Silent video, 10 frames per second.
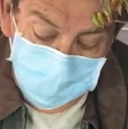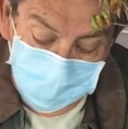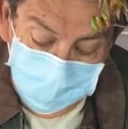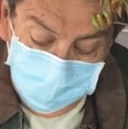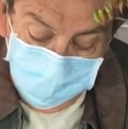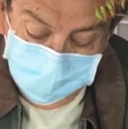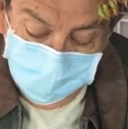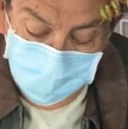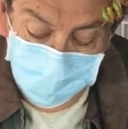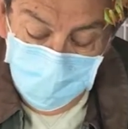And this stuff's
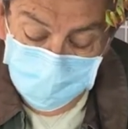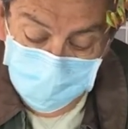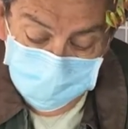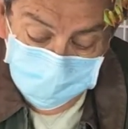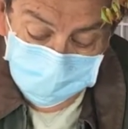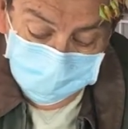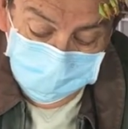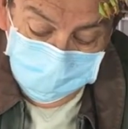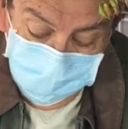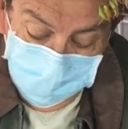pretty messy, so
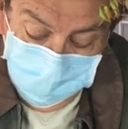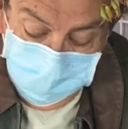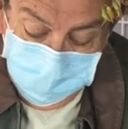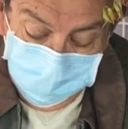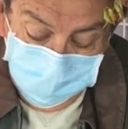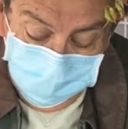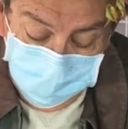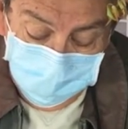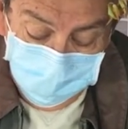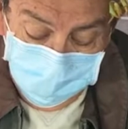
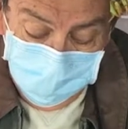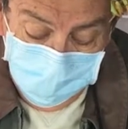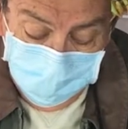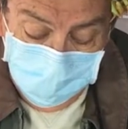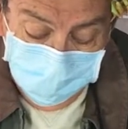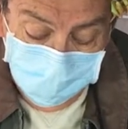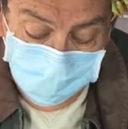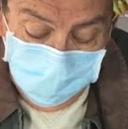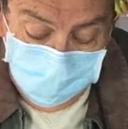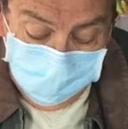don't worry about being too
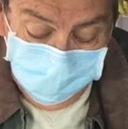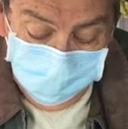neat.